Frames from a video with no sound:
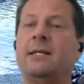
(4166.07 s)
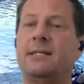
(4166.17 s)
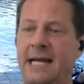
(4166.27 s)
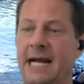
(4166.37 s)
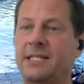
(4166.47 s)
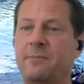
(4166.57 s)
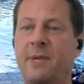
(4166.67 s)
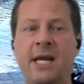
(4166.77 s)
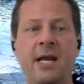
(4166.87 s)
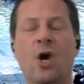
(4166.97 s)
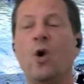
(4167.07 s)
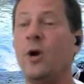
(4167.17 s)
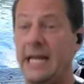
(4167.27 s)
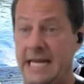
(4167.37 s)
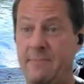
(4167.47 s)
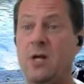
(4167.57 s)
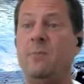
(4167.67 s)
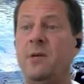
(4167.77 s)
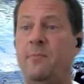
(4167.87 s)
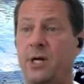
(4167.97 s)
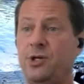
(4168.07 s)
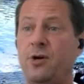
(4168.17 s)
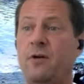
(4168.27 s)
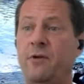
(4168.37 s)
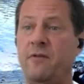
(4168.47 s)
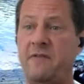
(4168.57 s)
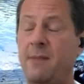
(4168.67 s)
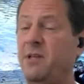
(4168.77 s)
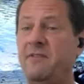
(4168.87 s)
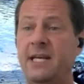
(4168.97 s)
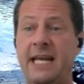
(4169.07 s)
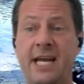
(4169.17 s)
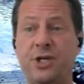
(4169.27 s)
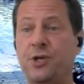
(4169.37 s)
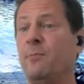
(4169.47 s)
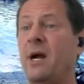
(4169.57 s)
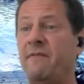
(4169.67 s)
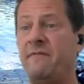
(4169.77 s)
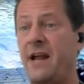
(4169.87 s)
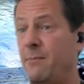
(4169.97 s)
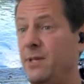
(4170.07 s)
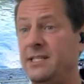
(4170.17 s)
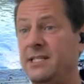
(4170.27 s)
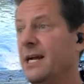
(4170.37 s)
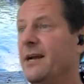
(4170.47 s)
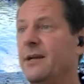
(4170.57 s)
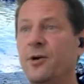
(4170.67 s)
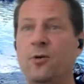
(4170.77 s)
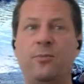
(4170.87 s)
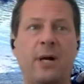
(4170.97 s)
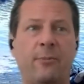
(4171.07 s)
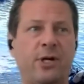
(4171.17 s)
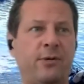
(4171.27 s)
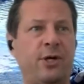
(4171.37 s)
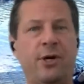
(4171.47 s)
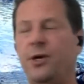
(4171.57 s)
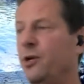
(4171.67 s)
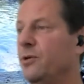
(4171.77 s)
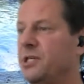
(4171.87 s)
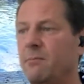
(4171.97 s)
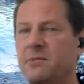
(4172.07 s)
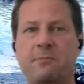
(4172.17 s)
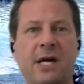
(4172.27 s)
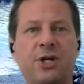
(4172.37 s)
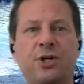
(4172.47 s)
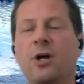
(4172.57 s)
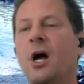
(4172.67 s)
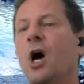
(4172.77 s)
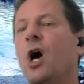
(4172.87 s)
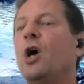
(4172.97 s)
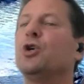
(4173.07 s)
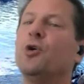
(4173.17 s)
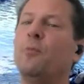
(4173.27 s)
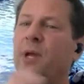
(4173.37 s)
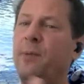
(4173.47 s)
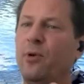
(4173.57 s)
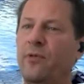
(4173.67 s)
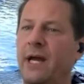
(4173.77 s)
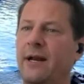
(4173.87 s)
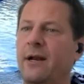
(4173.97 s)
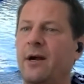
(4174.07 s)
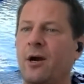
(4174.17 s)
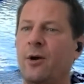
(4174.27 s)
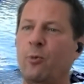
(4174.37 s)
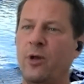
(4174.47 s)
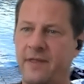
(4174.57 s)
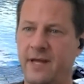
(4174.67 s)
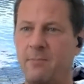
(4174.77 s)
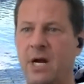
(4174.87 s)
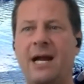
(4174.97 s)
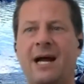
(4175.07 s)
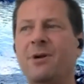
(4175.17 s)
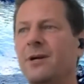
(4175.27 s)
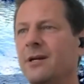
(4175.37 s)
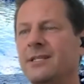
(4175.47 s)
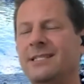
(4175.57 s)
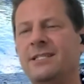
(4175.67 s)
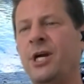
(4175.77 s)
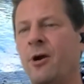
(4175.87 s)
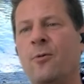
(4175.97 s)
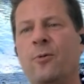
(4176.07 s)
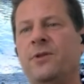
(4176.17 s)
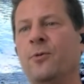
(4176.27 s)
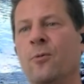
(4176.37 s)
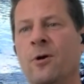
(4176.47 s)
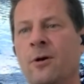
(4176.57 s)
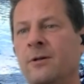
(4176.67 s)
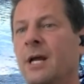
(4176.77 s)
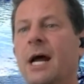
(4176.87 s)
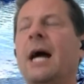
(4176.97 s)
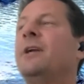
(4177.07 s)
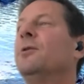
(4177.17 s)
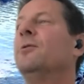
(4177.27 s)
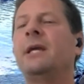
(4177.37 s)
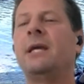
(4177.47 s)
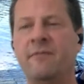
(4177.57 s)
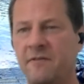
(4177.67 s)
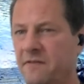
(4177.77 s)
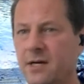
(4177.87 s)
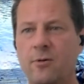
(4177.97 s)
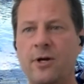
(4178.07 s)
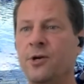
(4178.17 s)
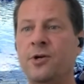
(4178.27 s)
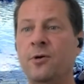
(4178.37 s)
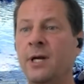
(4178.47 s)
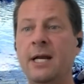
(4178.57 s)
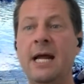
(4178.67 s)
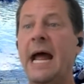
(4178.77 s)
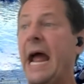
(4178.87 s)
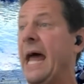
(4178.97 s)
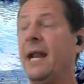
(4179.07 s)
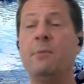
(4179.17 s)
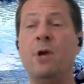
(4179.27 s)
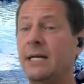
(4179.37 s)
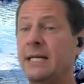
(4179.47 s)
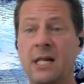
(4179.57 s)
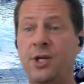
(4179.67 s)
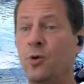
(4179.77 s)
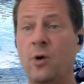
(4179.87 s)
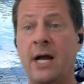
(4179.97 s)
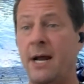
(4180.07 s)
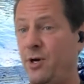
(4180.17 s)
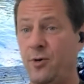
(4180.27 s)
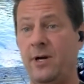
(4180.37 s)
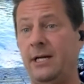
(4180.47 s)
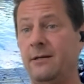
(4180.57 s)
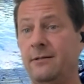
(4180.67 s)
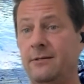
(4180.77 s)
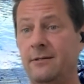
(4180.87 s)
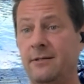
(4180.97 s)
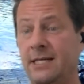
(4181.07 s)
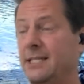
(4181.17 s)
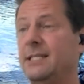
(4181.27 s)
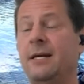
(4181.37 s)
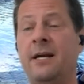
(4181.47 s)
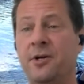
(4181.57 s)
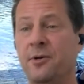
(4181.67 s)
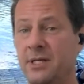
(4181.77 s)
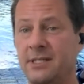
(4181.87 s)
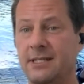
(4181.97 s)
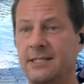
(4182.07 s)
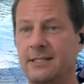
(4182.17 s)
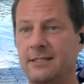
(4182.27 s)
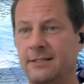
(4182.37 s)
text me or email me a picture of your family vacation, or my family's, going to do something special, I'll show people that are within I'm not going to share it with the world. I don't give a fuck what you're doing, and I'm not telling you what I'm doing, because it's none of your business.